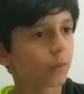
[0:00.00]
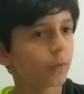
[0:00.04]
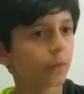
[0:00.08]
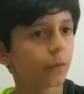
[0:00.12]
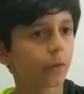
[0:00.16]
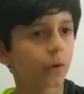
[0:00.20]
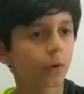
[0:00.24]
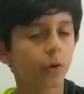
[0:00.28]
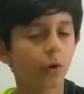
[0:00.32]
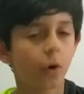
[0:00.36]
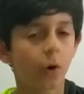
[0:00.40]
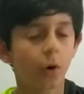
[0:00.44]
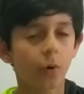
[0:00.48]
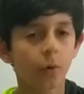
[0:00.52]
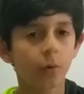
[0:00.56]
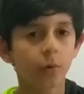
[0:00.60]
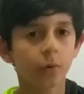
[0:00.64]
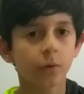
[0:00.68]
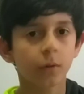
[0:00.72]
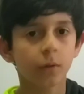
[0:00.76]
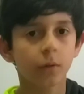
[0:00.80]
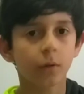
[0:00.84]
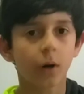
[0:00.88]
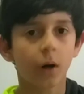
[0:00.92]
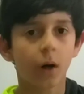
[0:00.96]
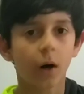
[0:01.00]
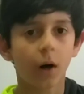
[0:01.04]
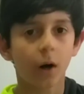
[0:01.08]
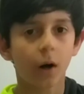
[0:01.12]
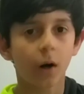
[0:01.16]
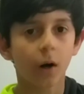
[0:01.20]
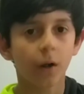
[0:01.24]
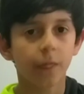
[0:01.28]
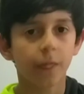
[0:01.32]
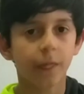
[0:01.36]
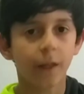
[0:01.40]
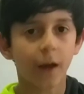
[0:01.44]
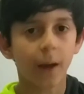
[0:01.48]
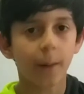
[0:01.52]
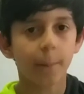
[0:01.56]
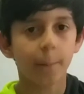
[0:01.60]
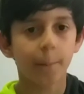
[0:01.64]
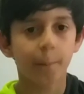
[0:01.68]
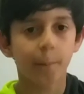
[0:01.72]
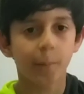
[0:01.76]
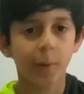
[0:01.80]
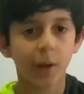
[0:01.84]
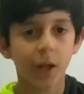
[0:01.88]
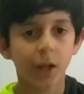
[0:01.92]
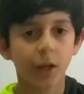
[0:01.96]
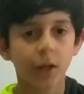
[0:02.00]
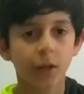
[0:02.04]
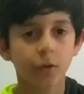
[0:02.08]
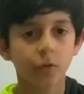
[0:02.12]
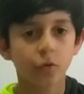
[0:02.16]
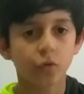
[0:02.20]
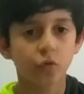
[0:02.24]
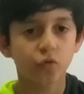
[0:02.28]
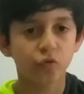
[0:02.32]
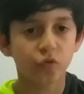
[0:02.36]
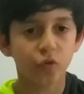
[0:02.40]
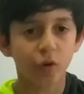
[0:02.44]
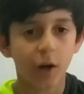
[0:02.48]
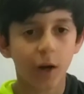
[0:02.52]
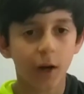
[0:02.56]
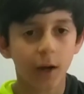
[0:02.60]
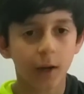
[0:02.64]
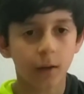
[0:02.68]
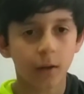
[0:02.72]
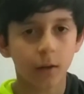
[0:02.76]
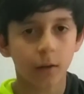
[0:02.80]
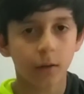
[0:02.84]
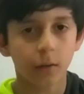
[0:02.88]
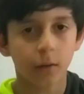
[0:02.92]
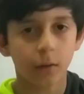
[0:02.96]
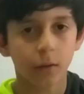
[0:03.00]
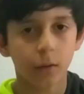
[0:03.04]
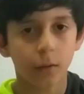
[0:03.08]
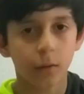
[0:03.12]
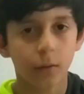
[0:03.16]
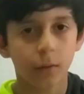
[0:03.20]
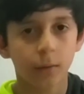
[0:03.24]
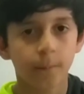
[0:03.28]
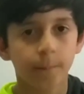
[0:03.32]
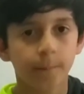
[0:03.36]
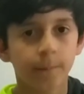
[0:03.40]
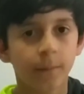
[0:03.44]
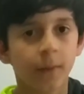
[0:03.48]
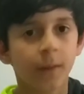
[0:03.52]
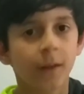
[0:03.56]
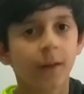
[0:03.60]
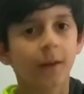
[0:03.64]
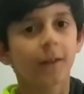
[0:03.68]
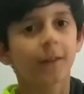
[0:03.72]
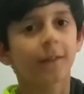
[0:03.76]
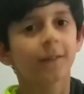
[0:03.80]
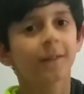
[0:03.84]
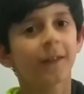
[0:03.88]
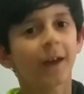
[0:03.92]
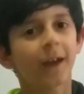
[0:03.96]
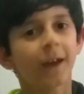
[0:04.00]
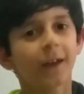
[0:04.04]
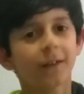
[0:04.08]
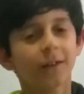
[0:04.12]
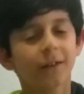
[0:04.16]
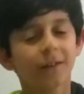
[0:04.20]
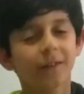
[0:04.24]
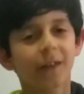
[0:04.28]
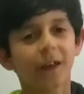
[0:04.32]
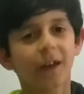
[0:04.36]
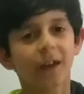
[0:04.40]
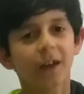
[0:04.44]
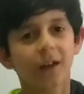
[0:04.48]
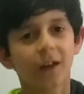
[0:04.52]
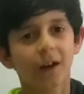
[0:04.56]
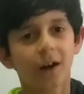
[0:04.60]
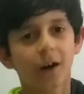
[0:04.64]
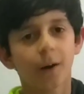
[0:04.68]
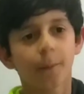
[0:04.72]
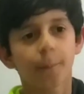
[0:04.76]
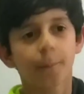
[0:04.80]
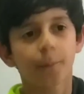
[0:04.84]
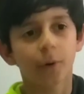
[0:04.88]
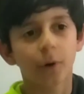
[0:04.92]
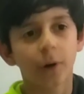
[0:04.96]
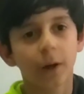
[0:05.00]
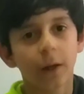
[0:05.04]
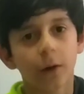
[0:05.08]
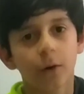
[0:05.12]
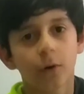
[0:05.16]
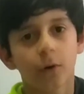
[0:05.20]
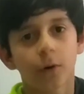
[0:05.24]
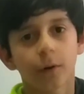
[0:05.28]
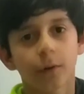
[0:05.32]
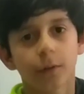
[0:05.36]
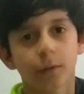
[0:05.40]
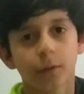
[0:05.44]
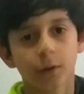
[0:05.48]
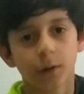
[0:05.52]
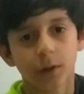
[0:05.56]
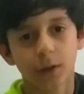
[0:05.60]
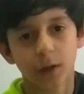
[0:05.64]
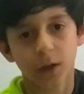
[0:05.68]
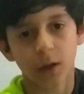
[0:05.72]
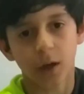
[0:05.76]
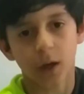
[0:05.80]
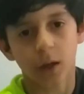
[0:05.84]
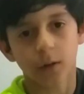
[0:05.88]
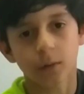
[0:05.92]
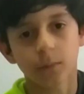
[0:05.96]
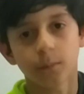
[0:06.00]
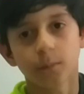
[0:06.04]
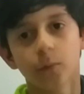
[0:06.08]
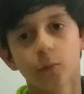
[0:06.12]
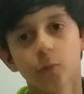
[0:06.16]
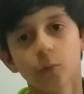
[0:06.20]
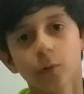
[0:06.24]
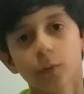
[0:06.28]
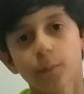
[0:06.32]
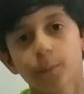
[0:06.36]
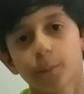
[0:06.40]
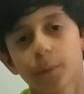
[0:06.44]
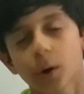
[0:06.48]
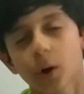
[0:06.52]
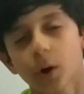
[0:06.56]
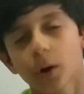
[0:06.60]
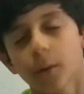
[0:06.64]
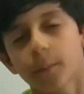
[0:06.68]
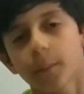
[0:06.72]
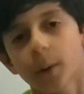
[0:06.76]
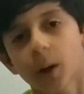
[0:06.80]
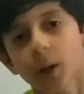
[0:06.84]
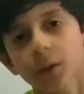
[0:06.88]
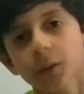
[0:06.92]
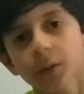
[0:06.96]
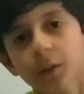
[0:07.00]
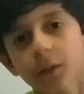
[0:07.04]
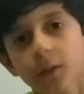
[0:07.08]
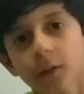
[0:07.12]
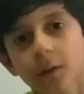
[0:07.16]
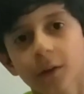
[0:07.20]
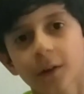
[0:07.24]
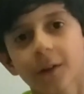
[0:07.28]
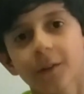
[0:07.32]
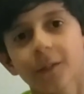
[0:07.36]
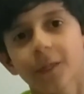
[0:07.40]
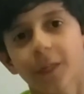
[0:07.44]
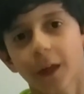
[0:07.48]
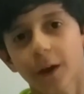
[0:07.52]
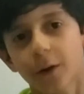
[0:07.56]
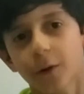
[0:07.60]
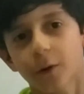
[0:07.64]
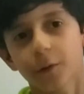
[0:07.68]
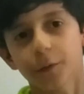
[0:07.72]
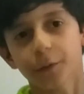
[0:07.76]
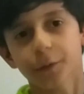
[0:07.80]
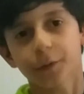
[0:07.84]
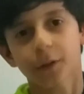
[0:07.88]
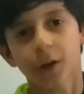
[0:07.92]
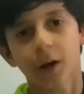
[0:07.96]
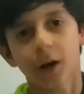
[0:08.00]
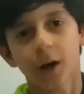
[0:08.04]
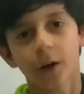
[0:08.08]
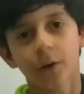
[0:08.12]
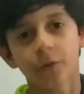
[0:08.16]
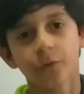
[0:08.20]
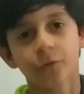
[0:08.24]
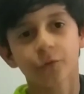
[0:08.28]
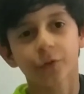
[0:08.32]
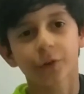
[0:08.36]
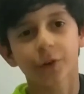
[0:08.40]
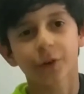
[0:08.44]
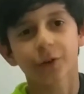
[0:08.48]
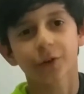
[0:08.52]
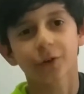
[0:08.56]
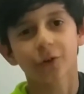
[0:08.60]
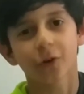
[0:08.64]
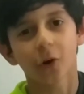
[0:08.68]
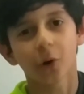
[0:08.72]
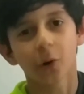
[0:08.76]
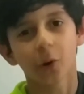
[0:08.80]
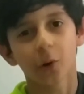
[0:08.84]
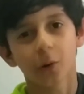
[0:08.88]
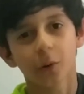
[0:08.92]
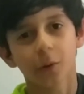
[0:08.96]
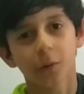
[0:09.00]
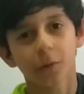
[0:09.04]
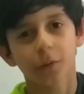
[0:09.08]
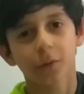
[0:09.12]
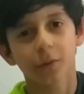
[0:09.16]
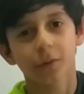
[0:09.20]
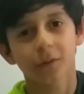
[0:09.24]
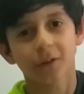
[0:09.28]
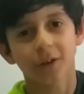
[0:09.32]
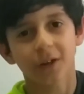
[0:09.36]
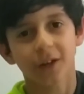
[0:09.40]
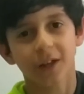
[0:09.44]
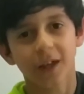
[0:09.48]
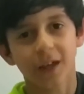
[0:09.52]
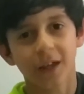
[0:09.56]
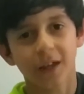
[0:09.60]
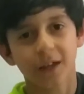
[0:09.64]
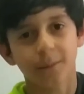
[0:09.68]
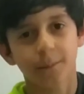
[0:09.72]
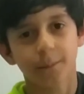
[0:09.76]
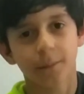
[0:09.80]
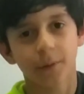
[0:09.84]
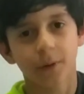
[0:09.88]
The cones are that bearded dragons, they are pretty costly animals. Per month, they cost $100 to keep.